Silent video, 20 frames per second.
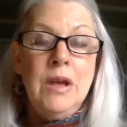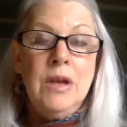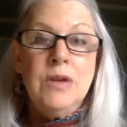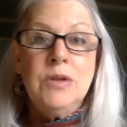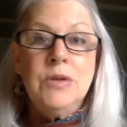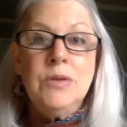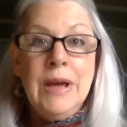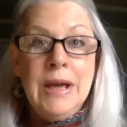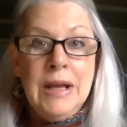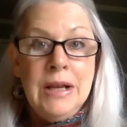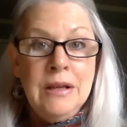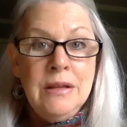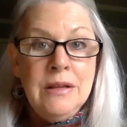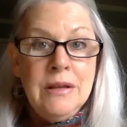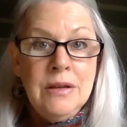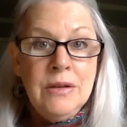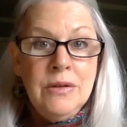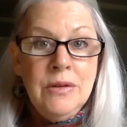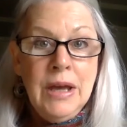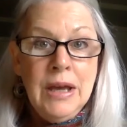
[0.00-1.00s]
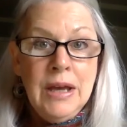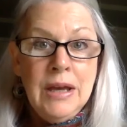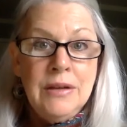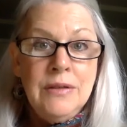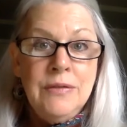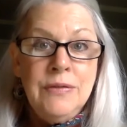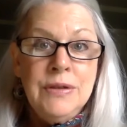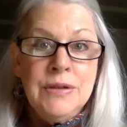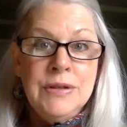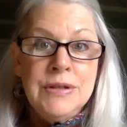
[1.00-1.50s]
Do anything you can to
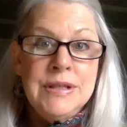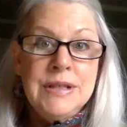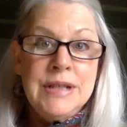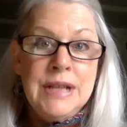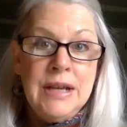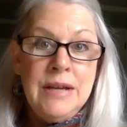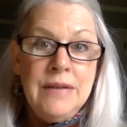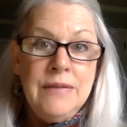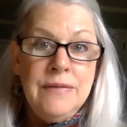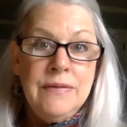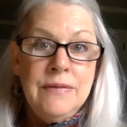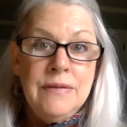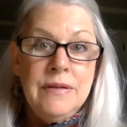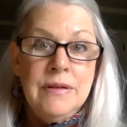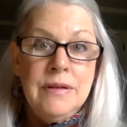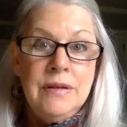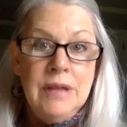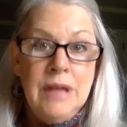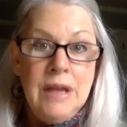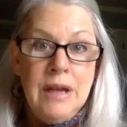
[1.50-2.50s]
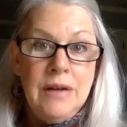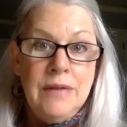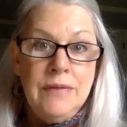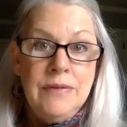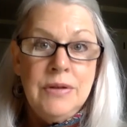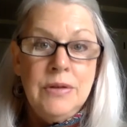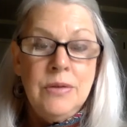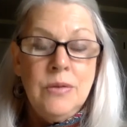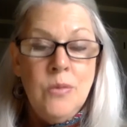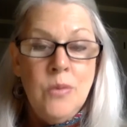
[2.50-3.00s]
feel safe,
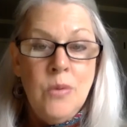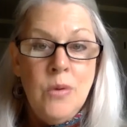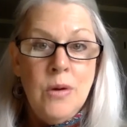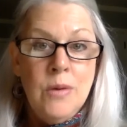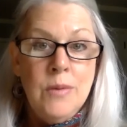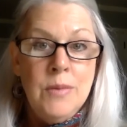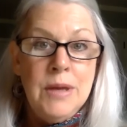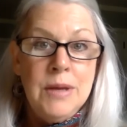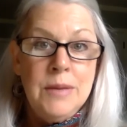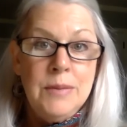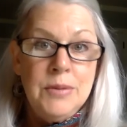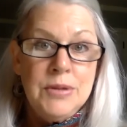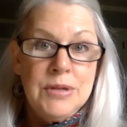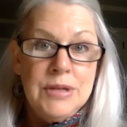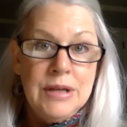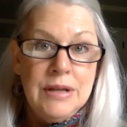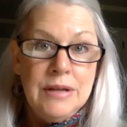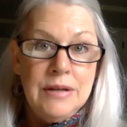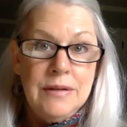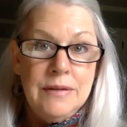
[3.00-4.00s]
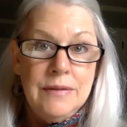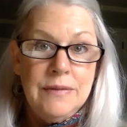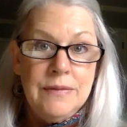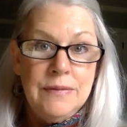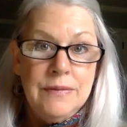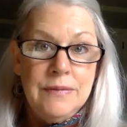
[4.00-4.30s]
loved, warm, and protected.